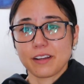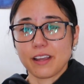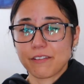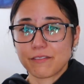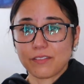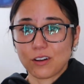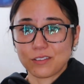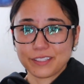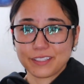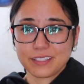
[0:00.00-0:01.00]
I have
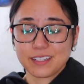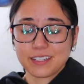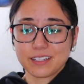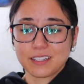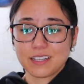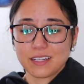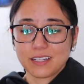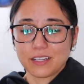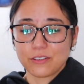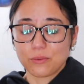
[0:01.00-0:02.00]
felt
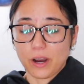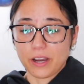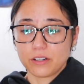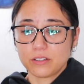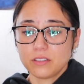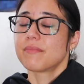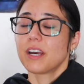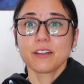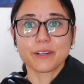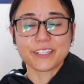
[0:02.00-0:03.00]
in a while.
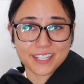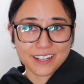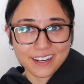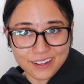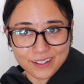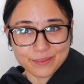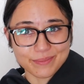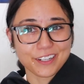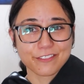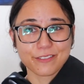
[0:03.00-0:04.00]
Anyways,
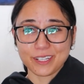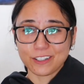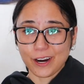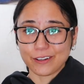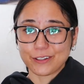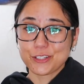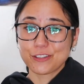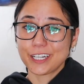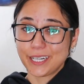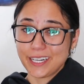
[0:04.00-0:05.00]
enough of me crying on
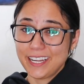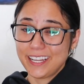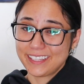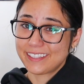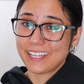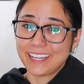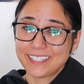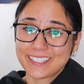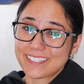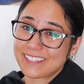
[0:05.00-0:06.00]
screen.
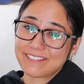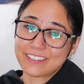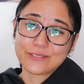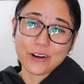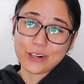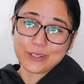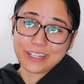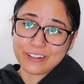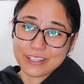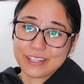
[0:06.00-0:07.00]
Thanks for following
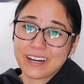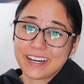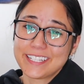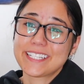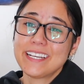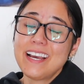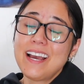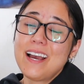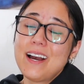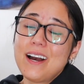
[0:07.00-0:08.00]
along, you guys.
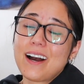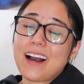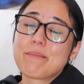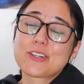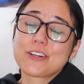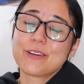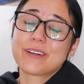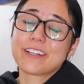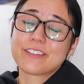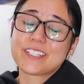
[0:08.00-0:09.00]
I'm sure you
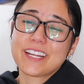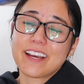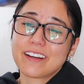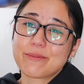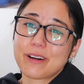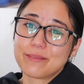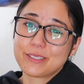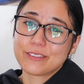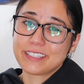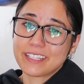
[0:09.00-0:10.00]
can understand why I'm
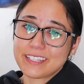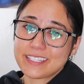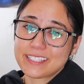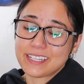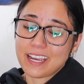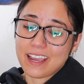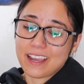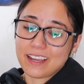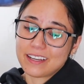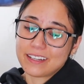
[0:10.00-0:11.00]
doing this,
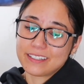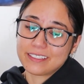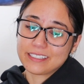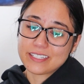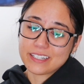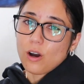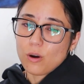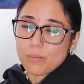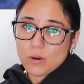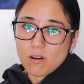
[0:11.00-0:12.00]
and
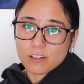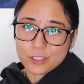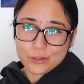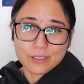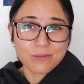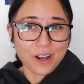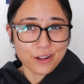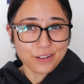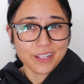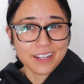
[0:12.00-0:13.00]
hope you all are doing
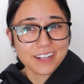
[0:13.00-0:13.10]
well.